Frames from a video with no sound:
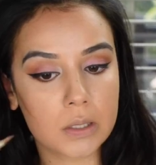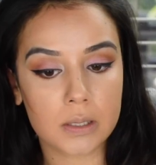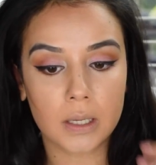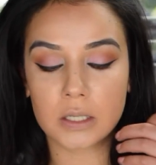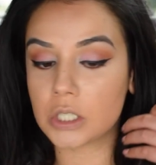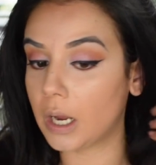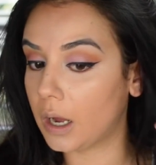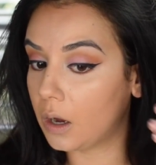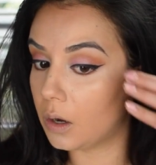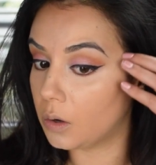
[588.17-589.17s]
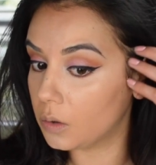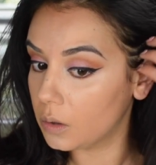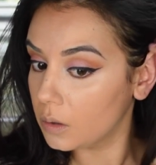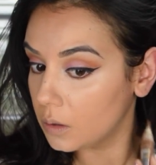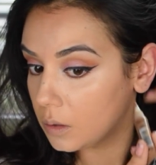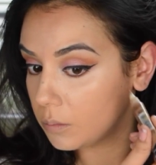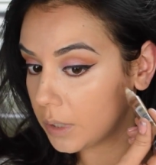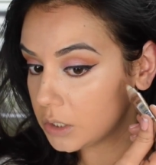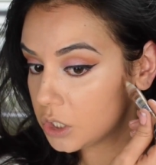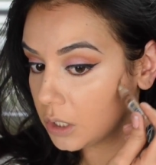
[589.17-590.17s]
Sketch out
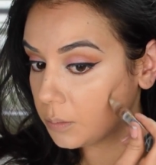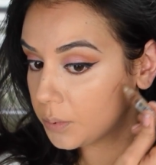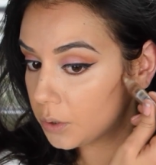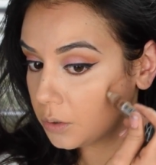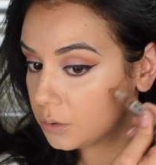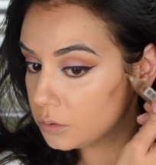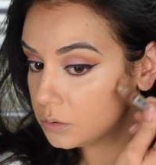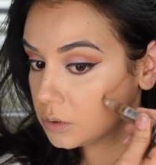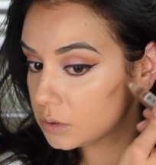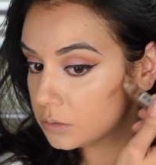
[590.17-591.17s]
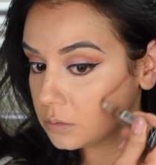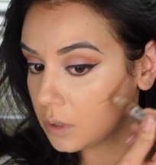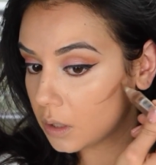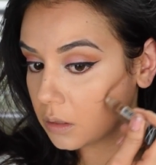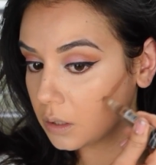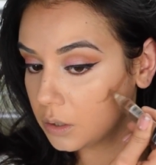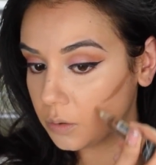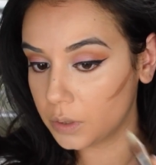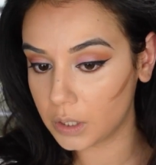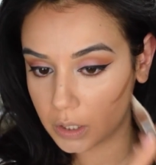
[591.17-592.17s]
my cheekbones, nothing
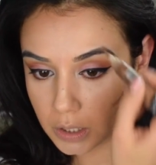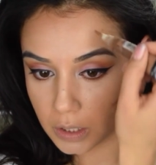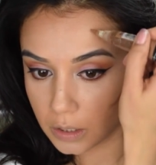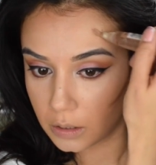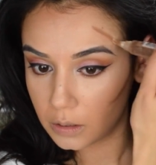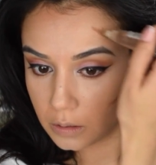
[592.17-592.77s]
new here.